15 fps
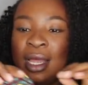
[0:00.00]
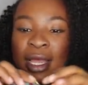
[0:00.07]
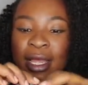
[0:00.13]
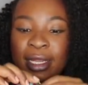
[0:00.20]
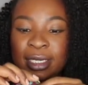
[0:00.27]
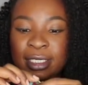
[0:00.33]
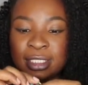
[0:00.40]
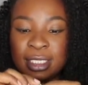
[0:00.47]

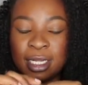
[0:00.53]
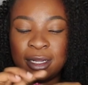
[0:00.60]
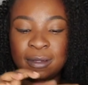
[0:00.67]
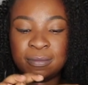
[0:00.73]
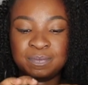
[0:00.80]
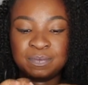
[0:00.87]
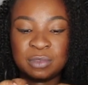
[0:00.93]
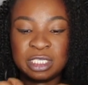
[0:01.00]
And
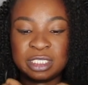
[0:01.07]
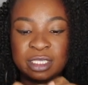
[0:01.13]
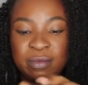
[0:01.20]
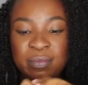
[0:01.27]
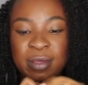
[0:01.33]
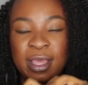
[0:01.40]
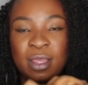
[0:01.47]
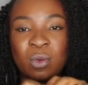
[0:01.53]
the
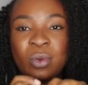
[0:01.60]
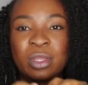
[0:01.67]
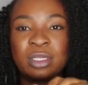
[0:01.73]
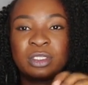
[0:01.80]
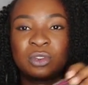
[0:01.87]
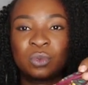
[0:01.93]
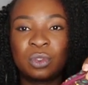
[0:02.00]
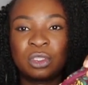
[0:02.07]
zipper, I
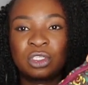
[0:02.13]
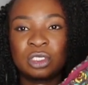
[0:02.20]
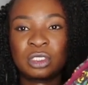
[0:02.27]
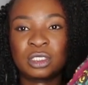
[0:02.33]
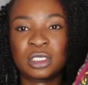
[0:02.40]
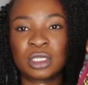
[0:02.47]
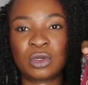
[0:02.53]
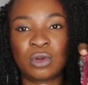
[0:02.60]
went with
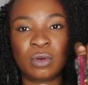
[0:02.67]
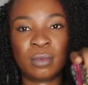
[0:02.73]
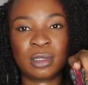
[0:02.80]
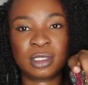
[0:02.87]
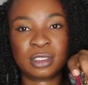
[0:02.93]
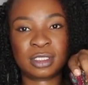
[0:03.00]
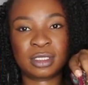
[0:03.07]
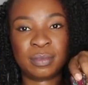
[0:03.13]
just a
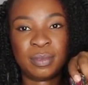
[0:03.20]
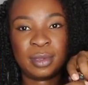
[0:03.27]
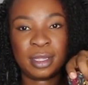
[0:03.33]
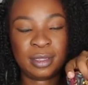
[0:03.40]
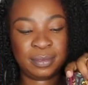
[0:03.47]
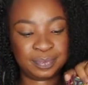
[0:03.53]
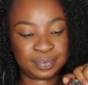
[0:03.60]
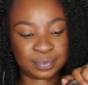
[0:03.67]
normal
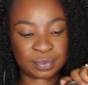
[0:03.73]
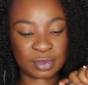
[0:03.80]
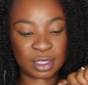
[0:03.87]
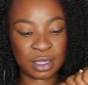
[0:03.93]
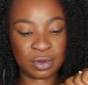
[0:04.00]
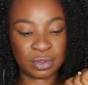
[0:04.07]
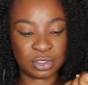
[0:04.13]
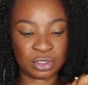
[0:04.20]
zipper.
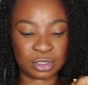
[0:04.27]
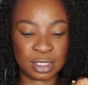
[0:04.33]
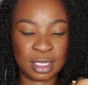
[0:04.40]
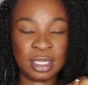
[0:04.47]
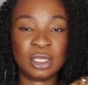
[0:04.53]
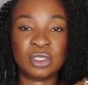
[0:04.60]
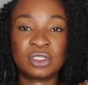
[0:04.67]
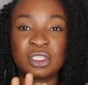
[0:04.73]
I was
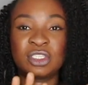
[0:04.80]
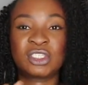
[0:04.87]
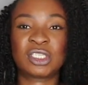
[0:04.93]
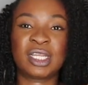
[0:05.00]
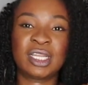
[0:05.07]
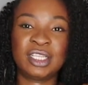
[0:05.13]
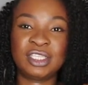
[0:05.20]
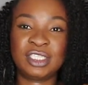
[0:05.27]
just
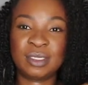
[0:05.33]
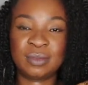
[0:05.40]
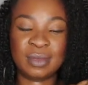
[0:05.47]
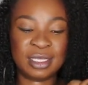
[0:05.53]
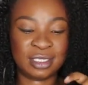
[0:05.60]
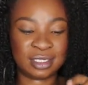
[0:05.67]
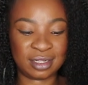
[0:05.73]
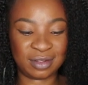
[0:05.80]
challenging
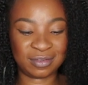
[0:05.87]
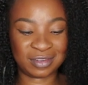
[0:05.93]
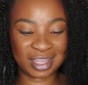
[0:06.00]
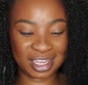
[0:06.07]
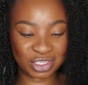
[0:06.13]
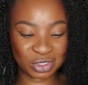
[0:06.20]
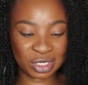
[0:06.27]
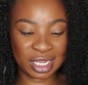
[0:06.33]
myself.
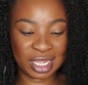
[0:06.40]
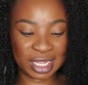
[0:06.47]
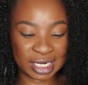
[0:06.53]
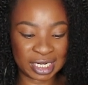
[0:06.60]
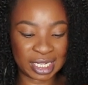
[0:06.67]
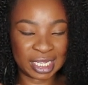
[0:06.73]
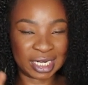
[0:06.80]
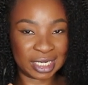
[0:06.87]
I actually had
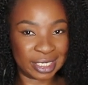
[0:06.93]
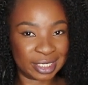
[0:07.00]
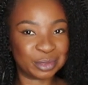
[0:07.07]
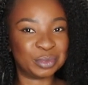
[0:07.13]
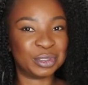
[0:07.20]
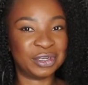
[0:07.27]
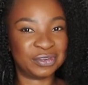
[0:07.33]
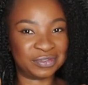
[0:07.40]
like a little
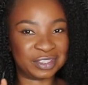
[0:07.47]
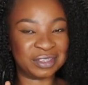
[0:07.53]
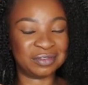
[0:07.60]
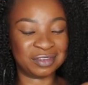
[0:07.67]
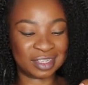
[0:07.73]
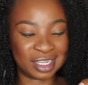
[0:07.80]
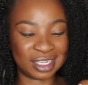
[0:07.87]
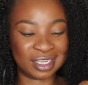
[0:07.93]
bit of
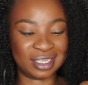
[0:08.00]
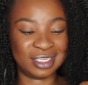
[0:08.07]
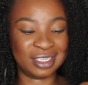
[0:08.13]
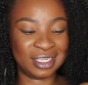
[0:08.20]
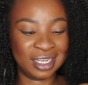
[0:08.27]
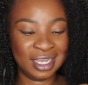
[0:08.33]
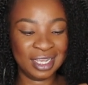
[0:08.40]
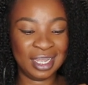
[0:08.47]

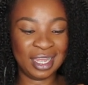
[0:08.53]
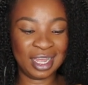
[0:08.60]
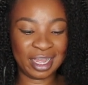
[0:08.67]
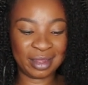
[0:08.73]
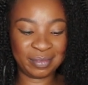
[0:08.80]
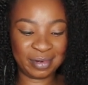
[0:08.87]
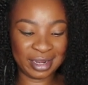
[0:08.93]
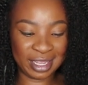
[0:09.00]
difficulty
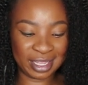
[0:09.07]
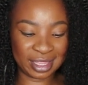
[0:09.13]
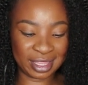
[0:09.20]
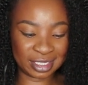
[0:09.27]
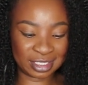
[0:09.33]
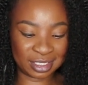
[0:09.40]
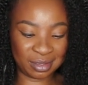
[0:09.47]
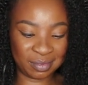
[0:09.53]
applying
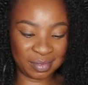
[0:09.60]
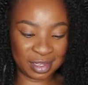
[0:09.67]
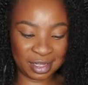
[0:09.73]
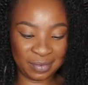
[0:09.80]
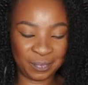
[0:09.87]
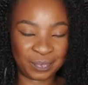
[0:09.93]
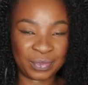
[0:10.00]
the zipper,